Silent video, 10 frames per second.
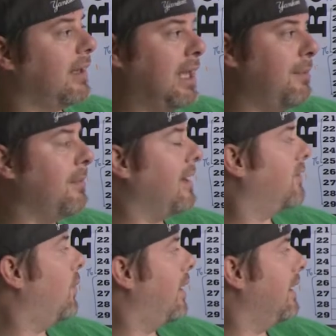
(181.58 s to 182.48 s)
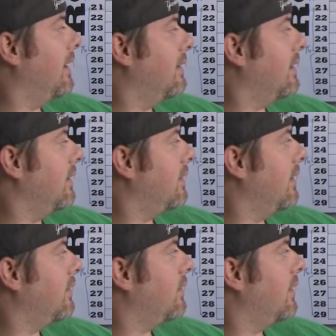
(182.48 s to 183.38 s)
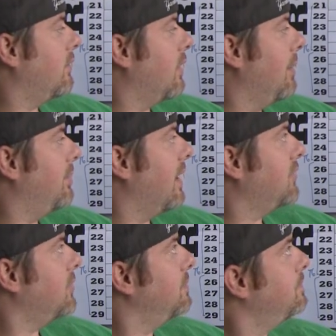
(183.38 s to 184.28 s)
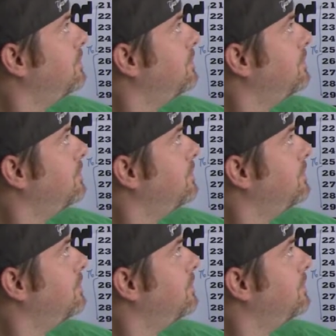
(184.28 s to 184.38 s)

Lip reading: to keep him at 20 is great potential.